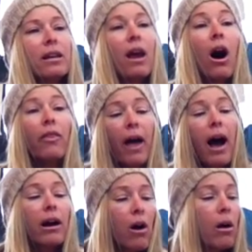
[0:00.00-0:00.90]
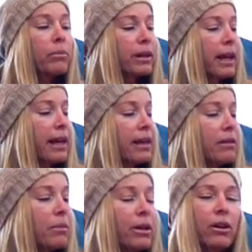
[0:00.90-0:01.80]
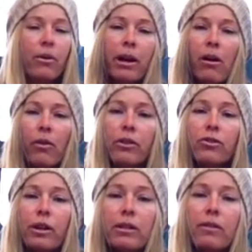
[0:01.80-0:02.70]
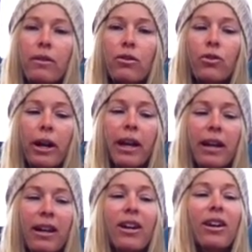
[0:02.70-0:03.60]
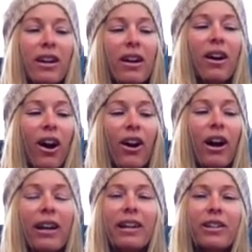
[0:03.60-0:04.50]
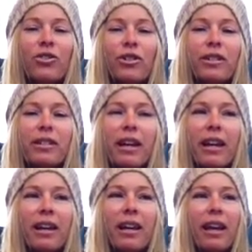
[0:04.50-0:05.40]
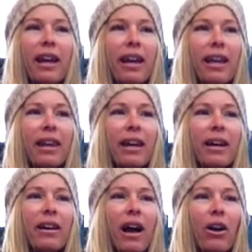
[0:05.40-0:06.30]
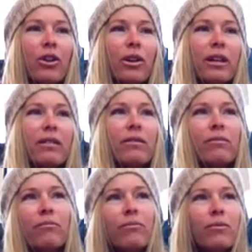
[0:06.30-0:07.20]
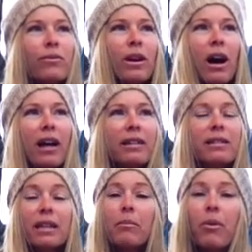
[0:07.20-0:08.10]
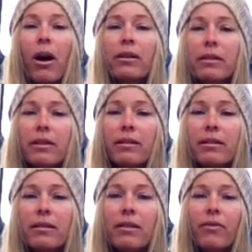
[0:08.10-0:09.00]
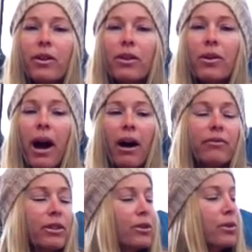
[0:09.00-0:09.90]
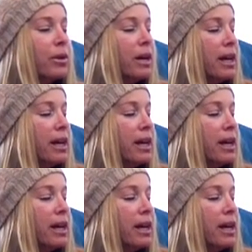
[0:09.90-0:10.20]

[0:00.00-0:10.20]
not that complicated, but knowing all the tricks of the trade are kind of interesting, and how you can kind of skip processes if you have to.